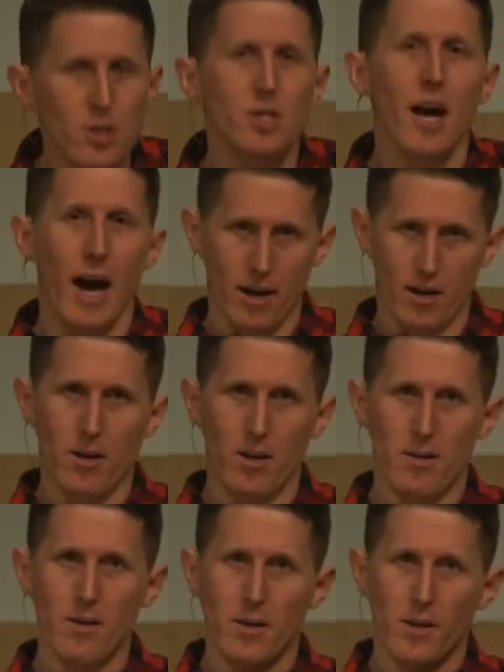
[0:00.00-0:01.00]
Check.
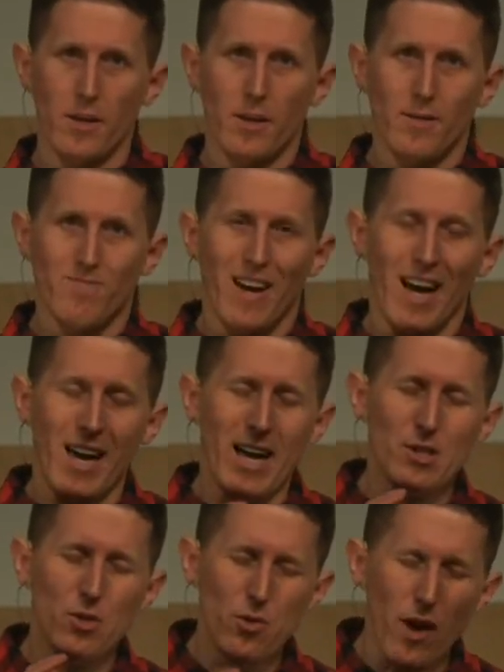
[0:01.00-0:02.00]
I,
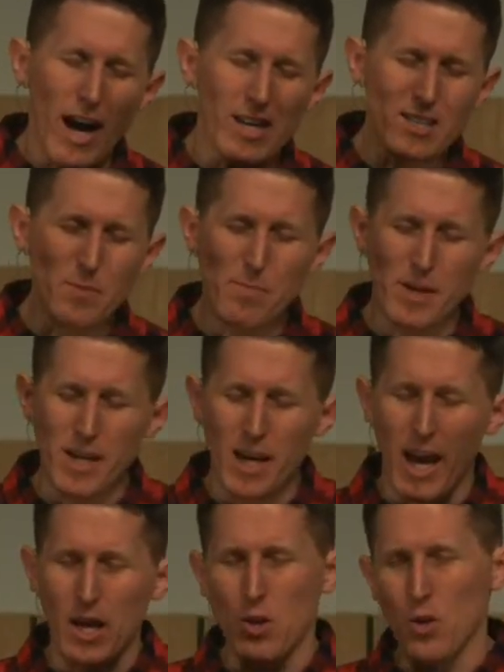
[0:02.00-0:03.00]
I try to be
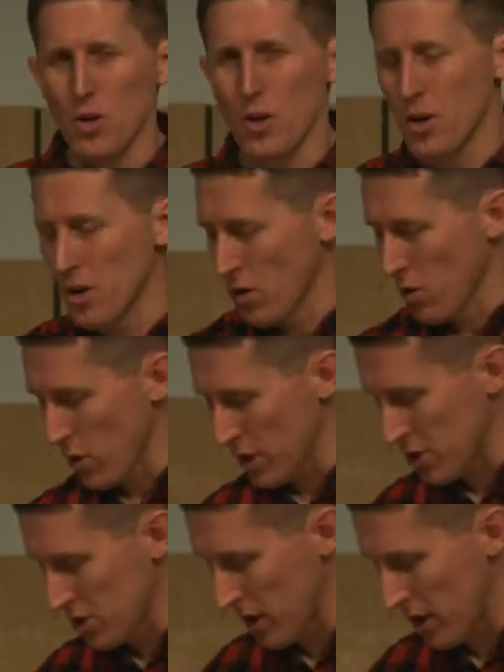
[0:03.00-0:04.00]
a good
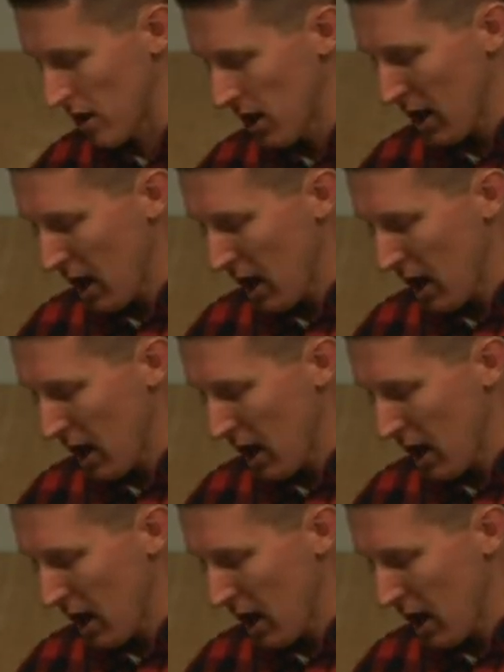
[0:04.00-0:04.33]
Christian